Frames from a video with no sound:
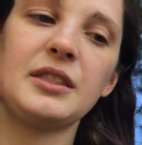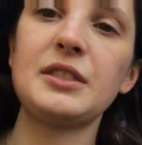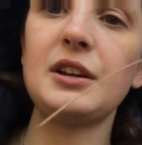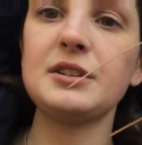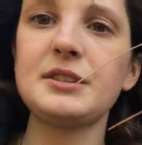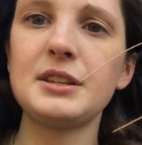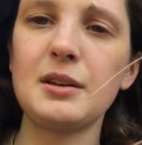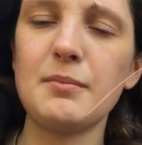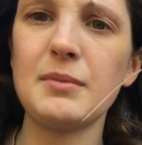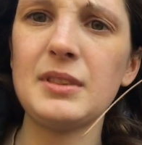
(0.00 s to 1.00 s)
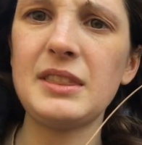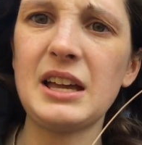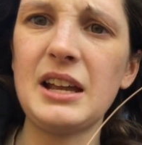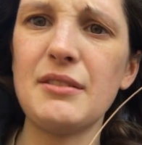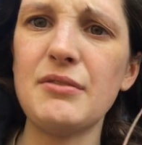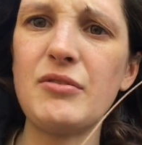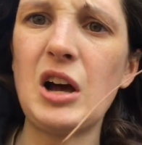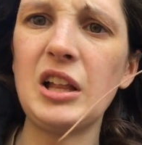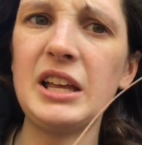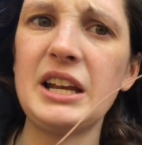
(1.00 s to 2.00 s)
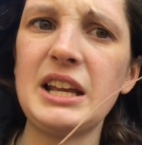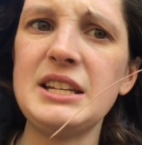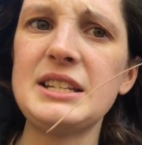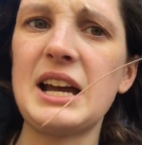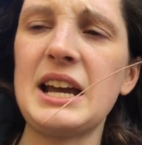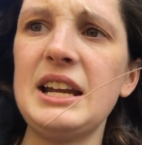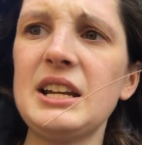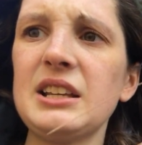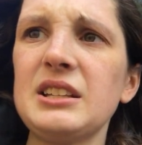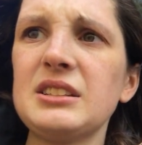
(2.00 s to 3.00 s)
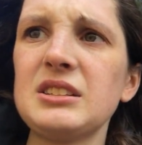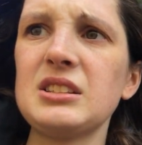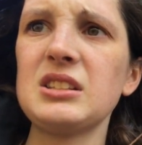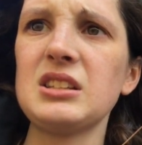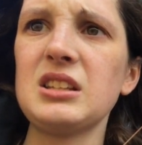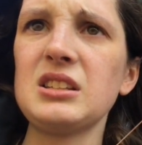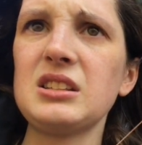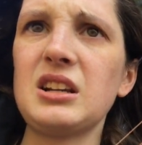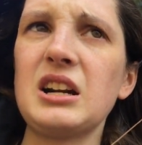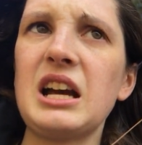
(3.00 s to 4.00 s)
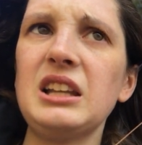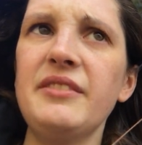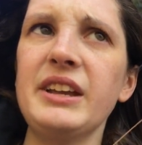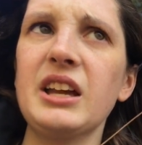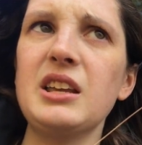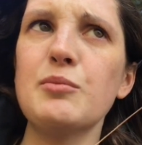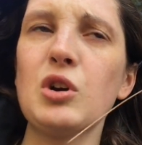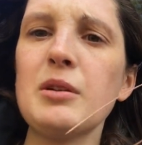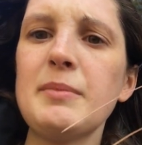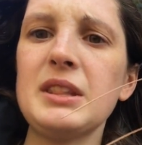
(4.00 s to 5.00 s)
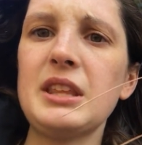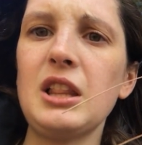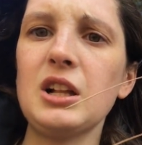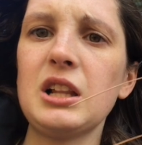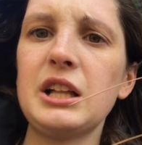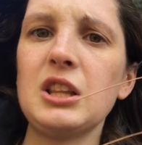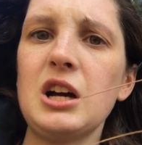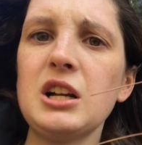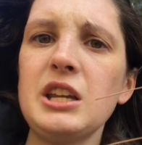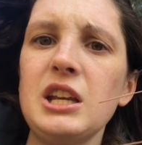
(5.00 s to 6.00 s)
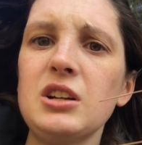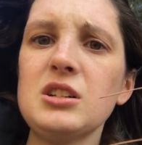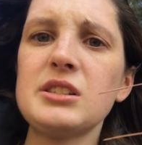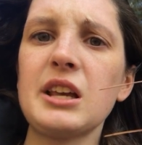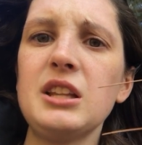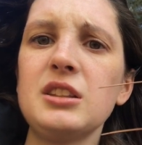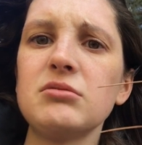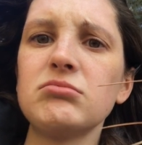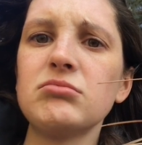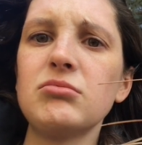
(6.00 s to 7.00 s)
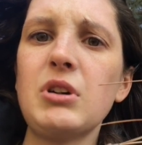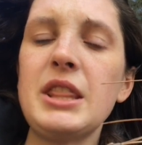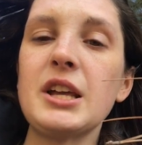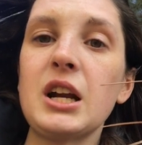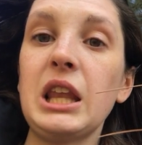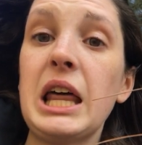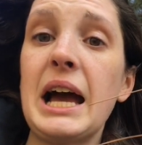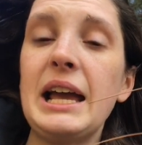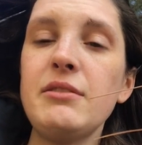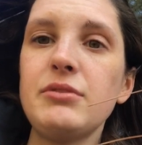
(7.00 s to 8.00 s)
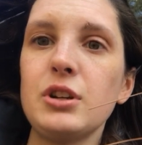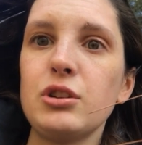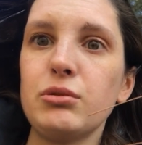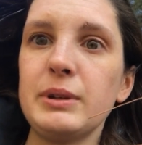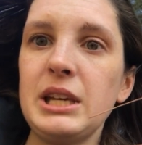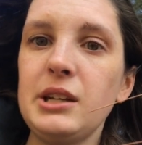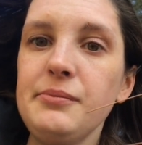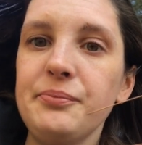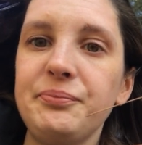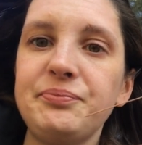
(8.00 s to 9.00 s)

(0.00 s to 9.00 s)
There's some that have fallen and died that are not living anymore, but they look like long needles, and when they're alive, they're green.